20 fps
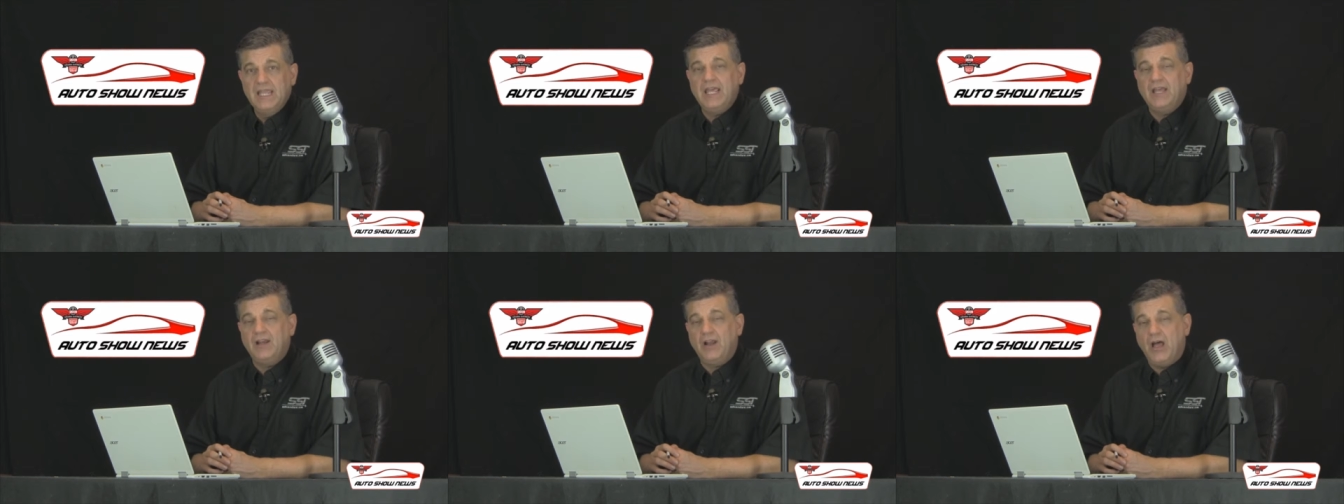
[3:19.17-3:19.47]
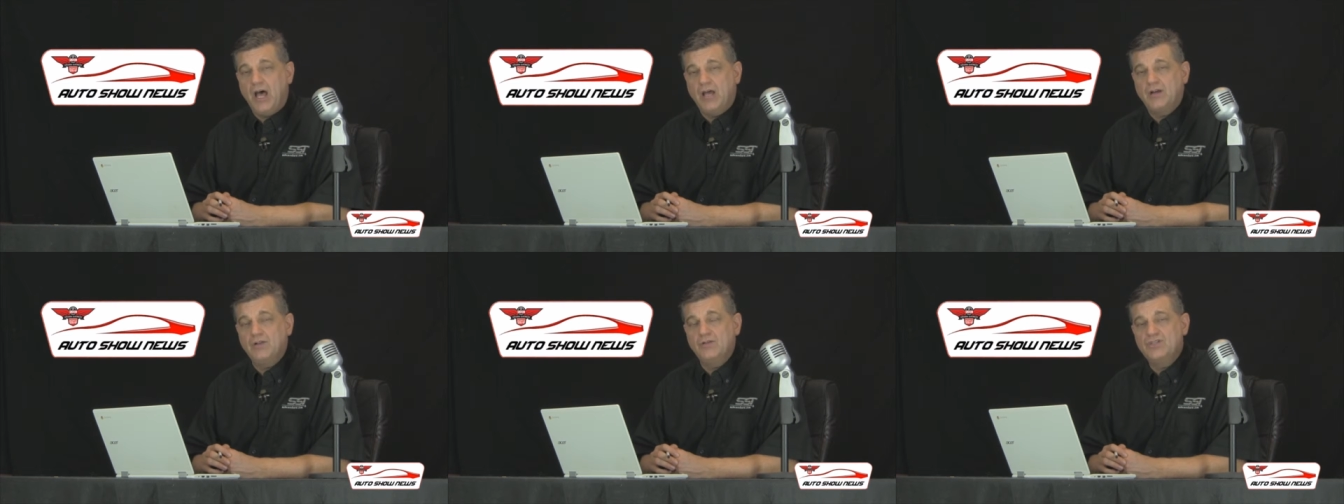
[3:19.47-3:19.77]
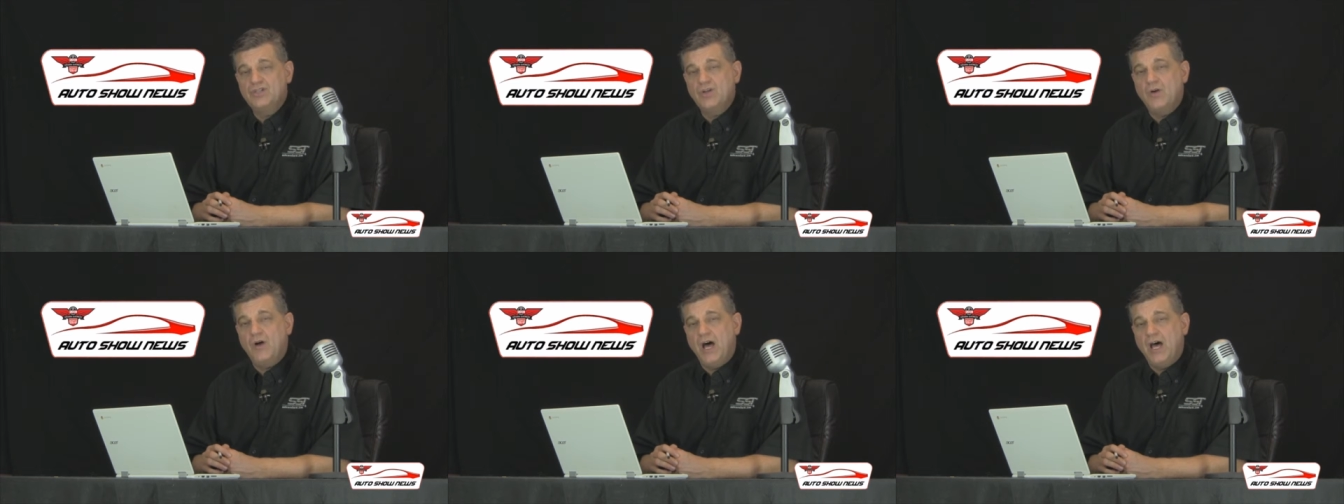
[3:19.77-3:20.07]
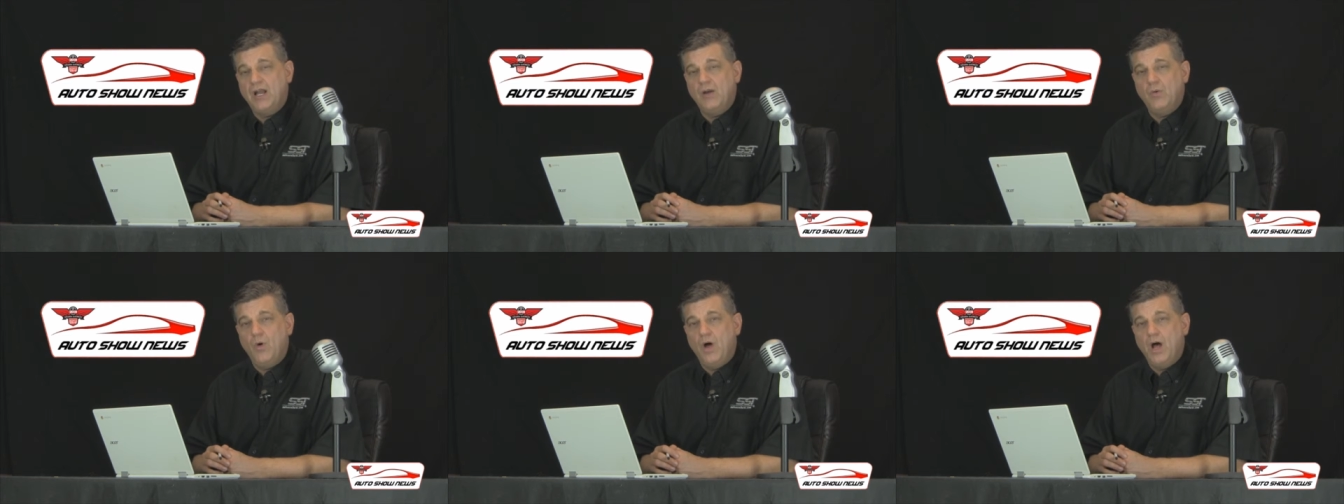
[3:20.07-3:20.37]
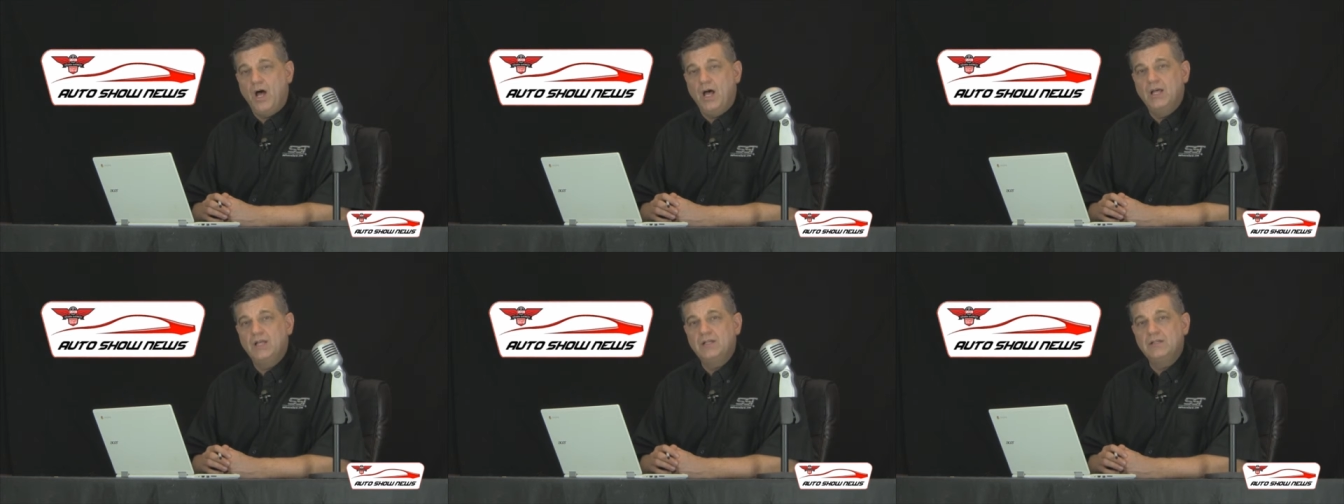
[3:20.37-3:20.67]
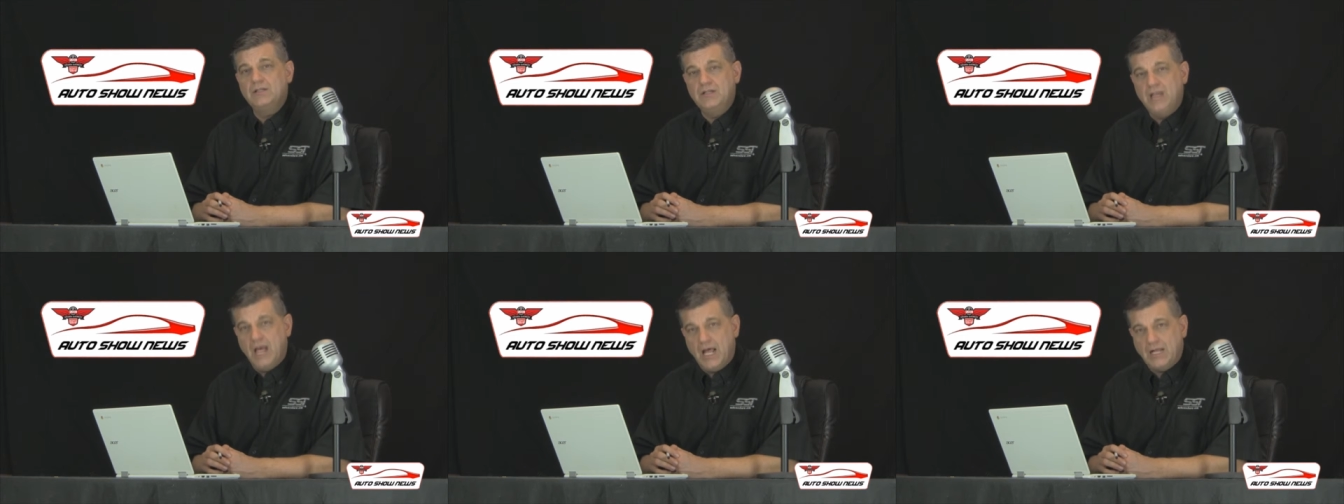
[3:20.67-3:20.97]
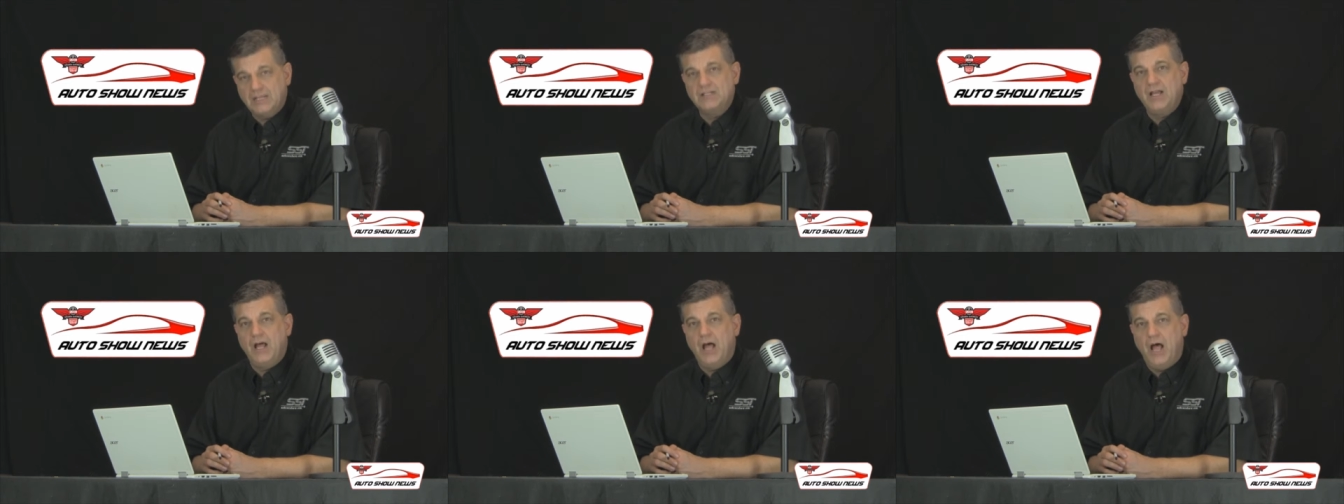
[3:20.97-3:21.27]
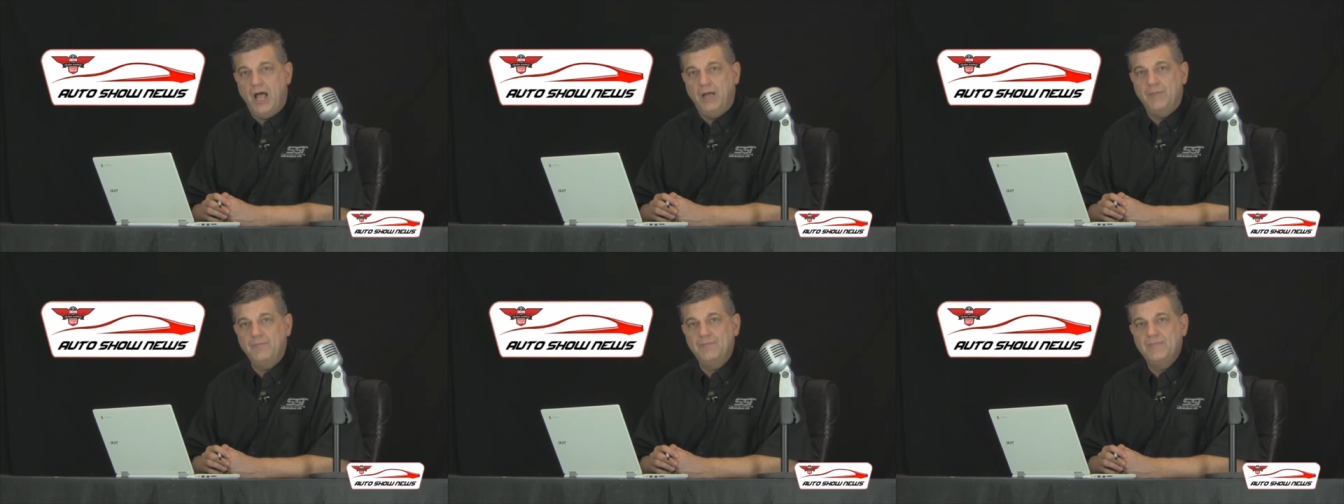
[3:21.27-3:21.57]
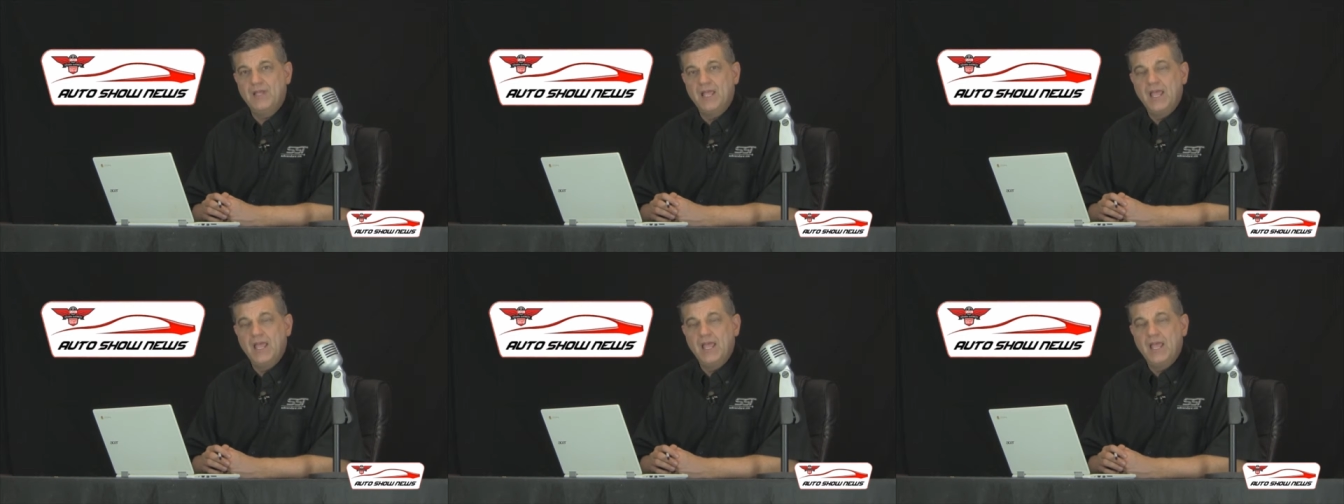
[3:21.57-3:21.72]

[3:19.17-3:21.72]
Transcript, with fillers: at AutoshowOttawa.com.